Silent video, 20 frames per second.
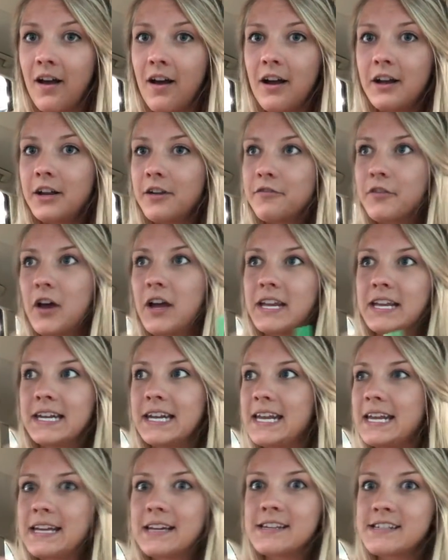I love that I
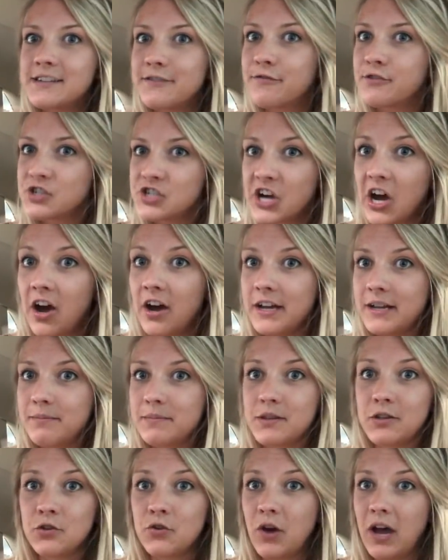can eat at different
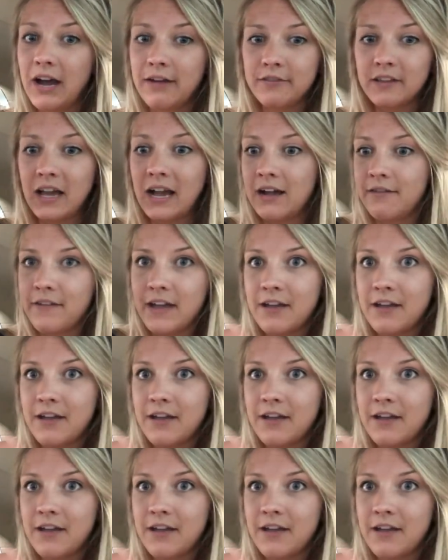times and not have to have